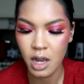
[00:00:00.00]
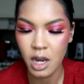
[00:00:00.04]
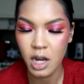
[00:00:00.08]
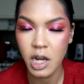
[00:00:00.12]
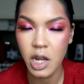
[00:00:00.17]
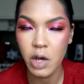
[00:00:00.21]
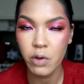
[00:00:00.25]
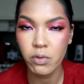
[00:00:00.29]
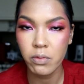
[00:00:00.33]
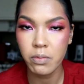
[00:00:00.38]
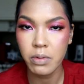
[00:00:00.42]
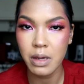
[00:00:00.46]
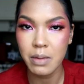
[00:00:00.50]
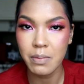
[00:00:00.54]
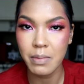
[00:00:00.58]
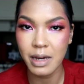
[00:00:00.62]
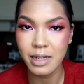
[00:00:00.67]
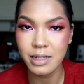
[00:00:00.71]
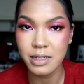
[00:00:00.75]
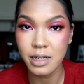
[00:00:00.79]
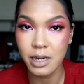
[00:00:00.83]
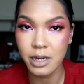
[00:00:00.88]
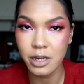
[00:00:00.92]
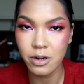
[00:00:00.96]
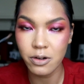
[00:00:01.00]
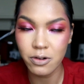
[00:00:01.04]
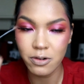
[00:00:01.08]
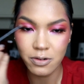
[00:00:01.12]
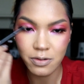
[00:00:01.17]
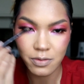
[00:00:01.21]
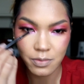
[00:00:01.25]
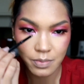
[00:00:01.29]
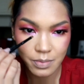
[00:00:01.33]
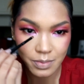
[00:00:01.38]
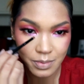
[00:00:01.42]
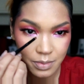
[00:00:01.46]
That would be my title.
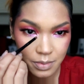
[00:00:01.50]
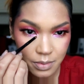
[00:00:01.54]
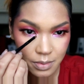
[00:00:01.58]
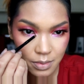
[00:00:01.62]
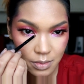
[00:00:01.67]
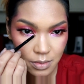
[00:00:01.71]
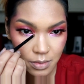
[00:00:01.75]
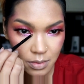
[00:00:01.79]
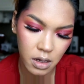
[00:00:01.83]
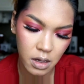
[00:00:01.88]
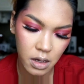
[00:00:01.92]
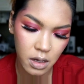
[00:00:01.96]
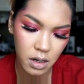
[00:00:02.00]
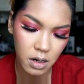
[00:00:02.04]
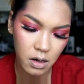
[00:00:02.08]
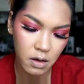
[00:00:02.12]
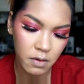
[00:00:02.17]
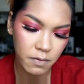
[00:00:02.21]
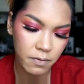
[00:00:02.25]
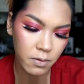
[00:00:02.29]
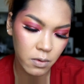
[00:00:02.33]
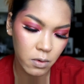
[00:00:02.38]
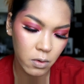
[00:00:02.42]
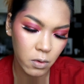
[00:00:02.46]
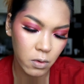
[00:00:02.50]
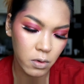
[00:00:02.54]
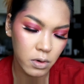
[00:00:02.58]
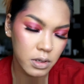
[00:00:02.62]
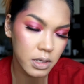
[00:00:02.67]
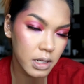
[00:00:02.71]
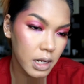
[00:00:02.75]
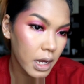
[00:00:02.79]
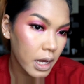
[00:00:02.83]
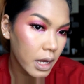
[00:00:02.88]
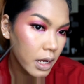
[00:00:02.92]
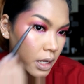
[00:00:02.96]
Of
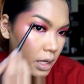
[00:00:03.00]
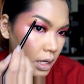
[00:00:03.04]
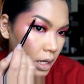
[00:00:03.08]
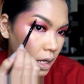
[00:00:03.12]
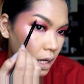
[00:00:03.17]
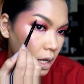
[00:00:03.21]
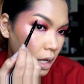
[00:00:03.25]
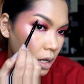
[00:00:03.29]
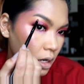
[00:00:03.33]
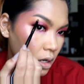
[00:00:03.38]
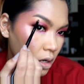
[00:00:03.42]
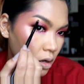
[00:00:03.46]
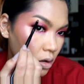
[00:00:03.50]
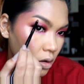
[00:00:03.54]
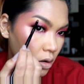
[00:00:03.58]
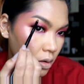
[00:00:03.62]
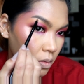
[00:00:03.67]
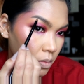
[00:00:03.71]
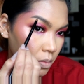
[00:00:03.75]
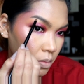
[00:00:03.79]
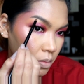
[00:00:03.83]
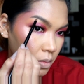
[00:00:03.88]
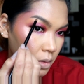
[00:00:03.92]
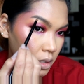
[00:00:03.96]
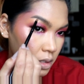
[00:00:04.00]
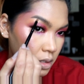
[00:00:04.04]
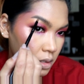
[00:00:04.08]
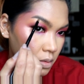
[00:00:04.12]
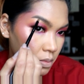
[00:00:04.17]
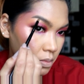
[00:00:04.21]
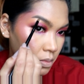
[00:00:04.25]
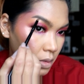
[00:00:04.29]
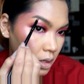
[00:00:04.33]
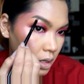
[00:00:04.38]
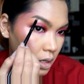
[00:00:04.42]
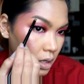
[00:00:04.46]
course, I cannot miss
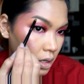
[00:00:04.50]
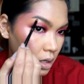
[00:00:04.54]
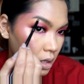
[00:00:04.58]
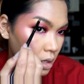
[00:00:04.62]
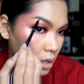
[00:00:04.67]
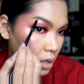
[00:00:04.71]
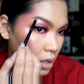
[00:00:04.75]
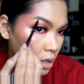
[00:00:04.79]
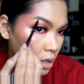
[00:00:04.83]
my